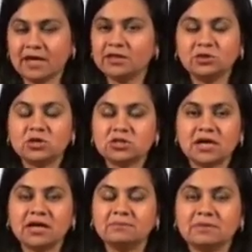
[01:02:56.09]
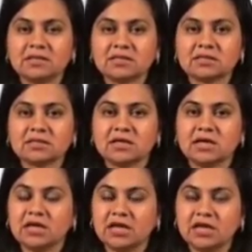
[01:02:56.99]
cannot help us
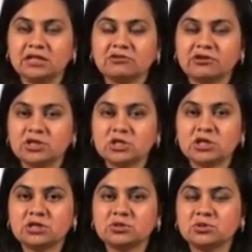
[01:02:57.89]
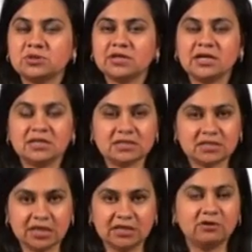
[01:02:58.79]
in reaching to the
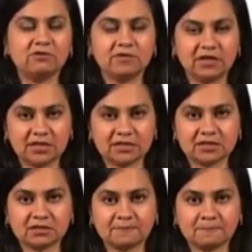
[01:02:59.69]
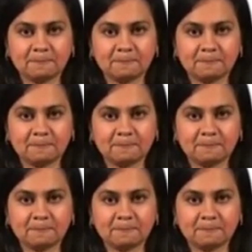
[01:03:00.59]
understanding of a text.